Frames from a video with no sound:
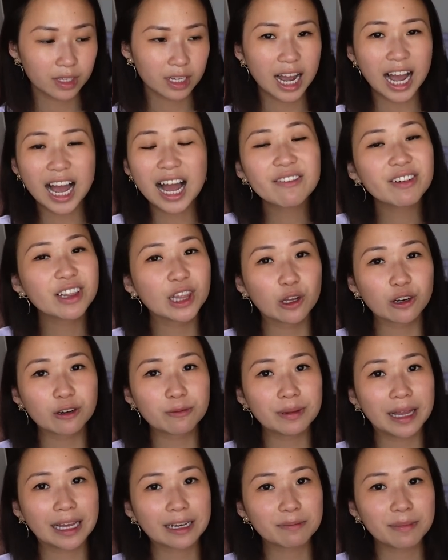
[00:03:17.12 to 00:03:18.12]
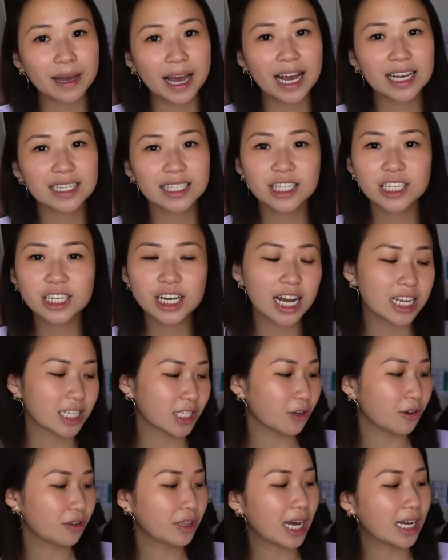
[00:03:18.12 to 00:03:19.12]
I have a lot of black bags and you guys
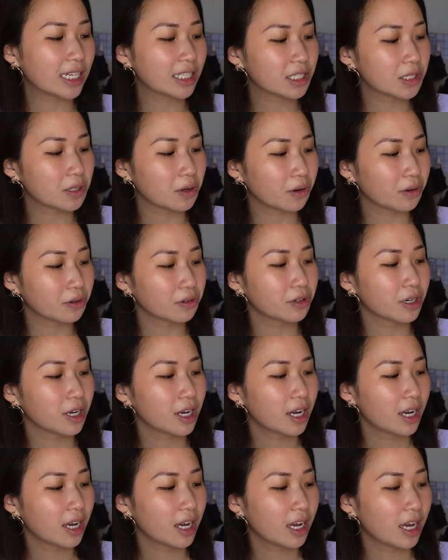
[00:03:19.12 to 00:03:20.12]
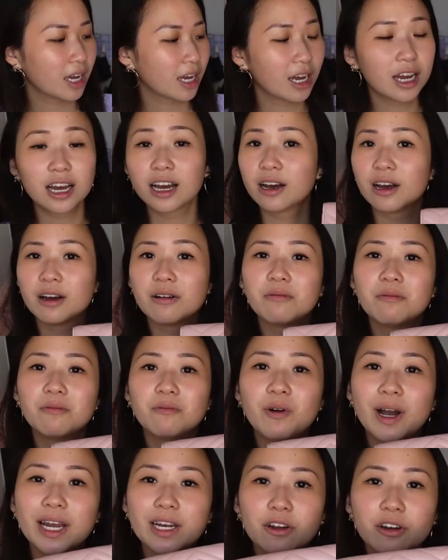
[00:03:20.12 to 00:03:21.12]
know that, so
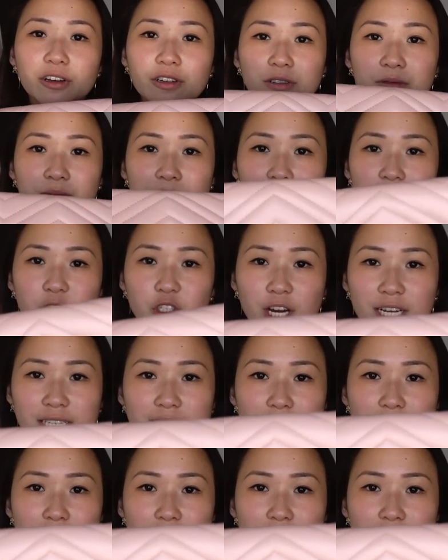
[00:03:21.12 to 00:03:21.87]
why not try